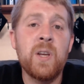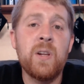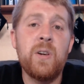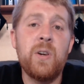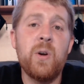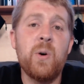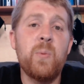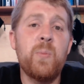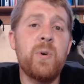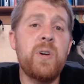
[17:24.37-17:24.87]

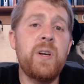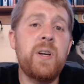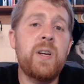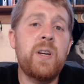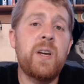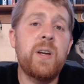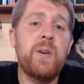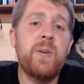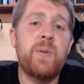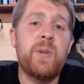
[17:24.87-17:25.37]
Nobody
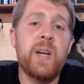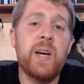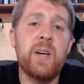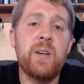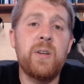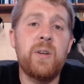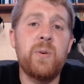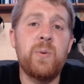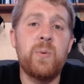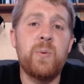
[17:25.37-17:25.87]
can
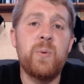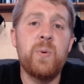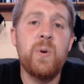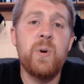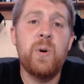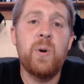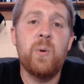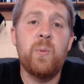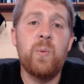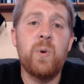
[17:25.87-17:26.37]
tell you
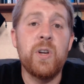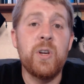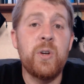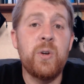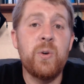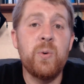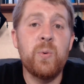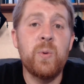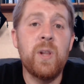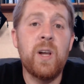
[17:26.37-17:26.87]
what
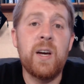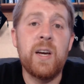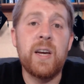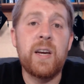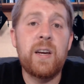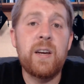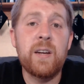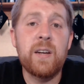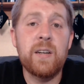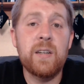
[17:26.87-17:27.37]
you
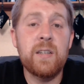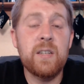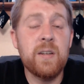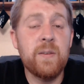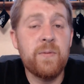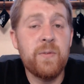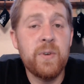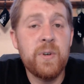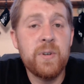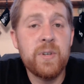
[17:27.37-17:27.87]
like
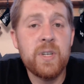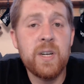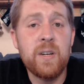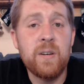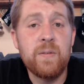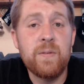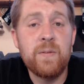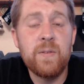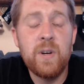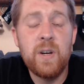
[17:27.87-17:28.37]
except for
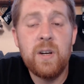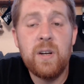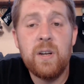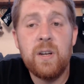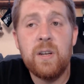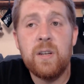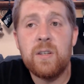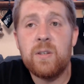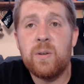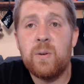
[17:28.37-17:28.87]
yourself.
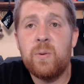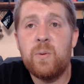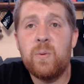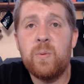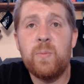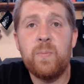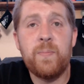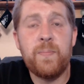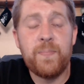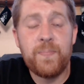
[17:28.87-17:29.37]
So,
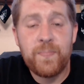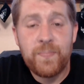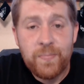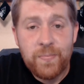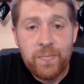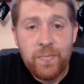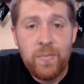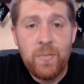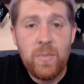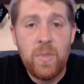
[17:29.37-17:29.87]

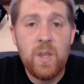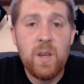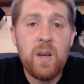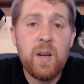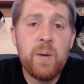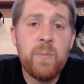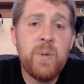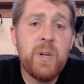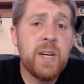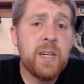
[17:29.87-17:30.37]

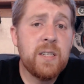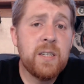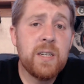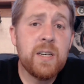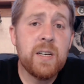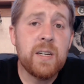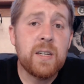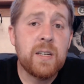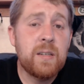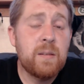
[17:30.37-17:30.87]
I mean, that's
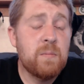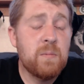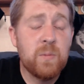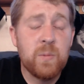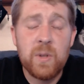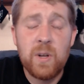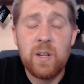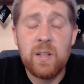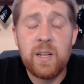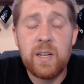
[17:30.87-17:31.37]
it.
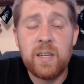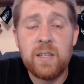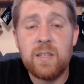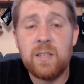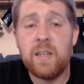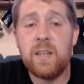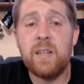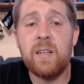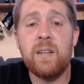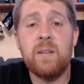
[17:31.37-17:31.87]
With all that
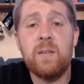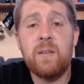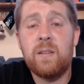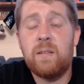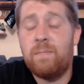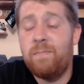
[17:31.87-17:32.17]
said,